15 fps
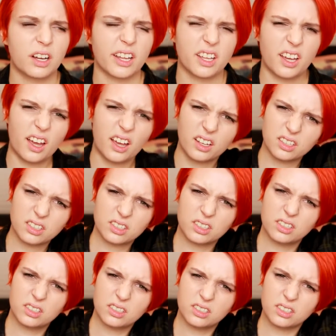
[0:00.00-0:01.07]
I guess.
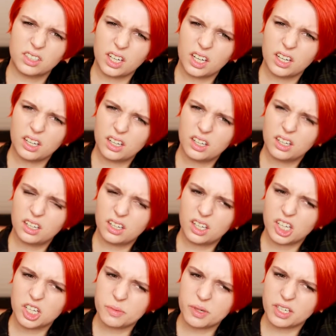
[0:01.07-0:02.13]
Do
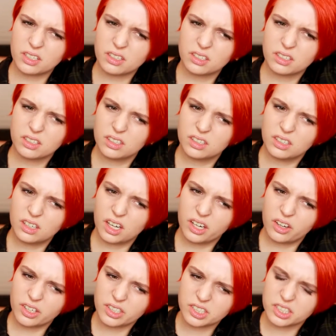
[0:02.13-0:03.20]
they? I mean, I
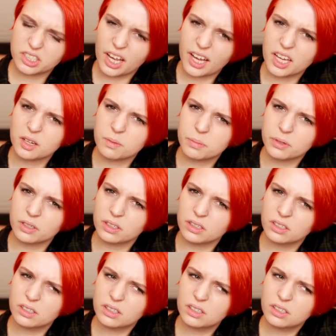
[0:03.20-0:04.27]
know it's a saying, but
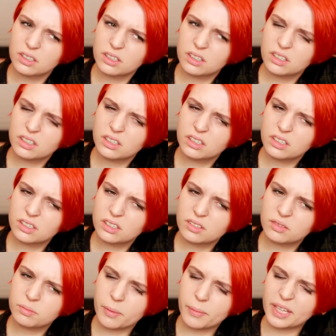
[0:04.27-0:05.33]

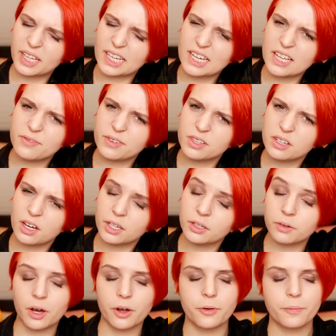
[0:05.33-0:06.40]
I mean, they live in, I
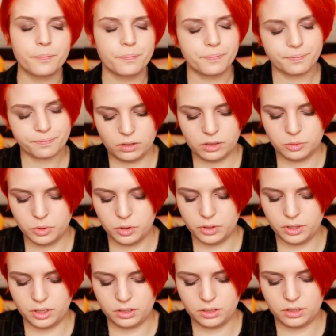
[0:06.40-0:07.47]
don't know. At 1 o'clock in the
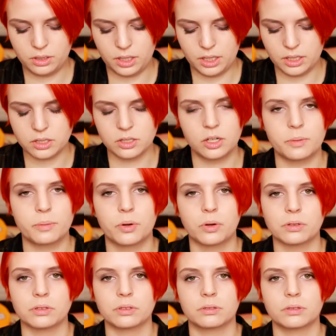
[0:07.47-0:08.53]
morning, it is not
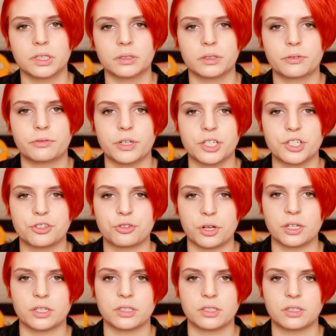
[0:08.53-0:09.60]
important whether a fish
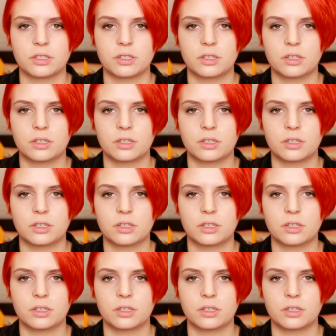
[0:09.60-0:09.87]
drinks